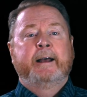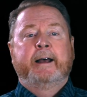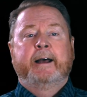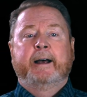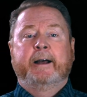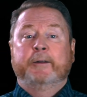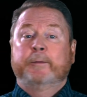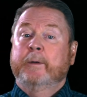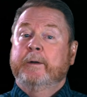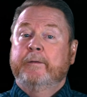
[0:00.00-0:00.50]

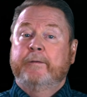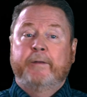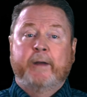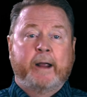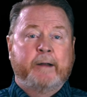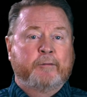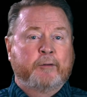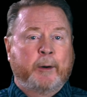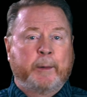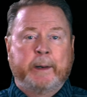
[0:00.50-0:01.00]
It's been
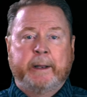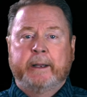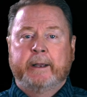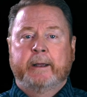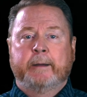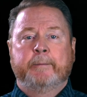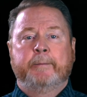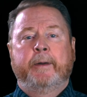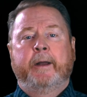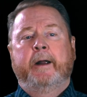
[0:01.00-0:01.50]
favorably
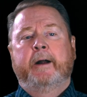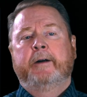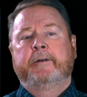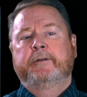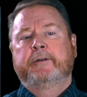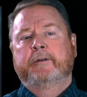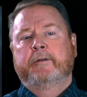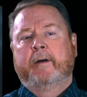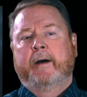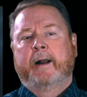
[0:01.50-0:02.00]
compared
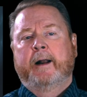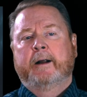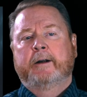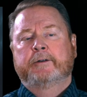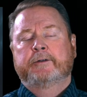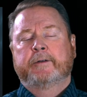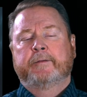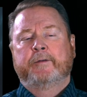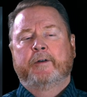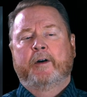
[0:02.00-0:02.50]
to
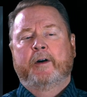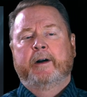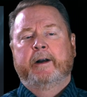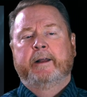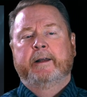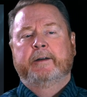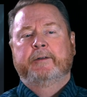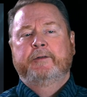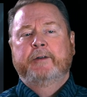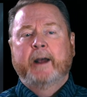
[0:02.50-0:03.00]
Chronicles of
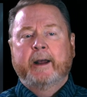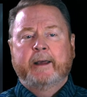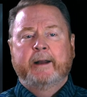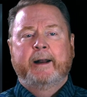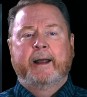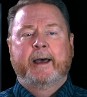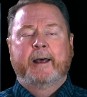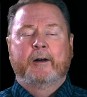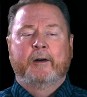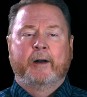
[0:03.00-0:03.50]
Narnia. Check it
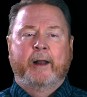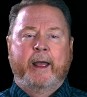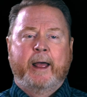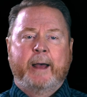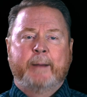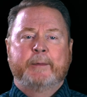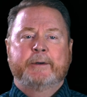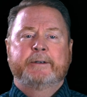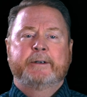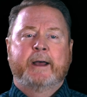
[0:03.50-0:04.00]
out on
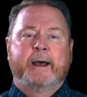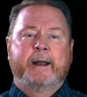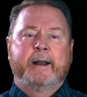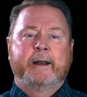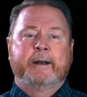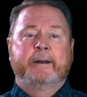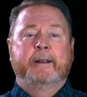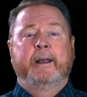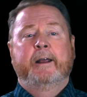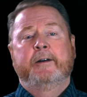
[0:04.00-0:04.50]
Amazon
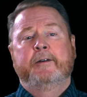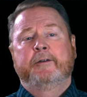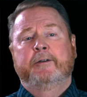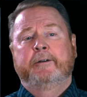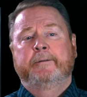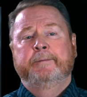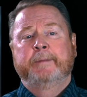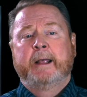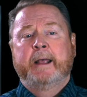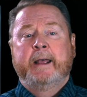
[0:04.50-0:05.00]
and
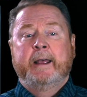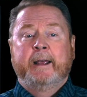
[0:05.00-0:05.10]
Kindle.